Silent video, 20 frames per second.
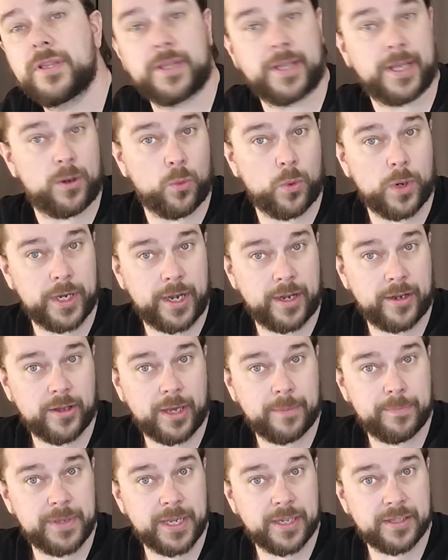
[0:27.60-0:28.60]
Then why did
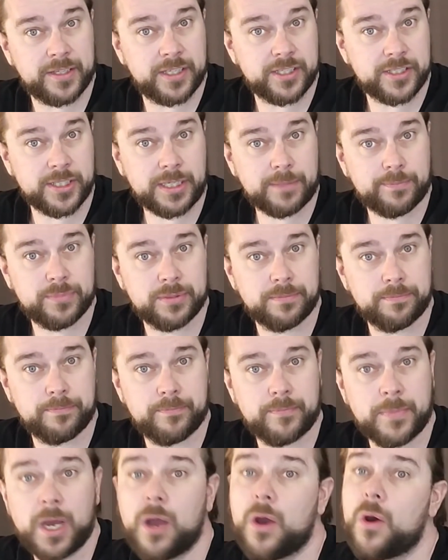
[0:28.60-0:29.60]
I pick this up?
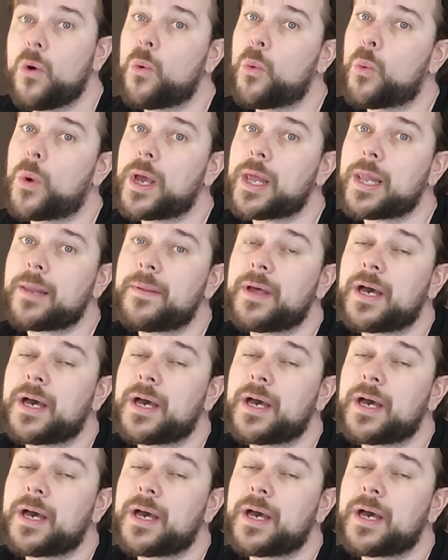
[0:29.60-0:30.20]
Well,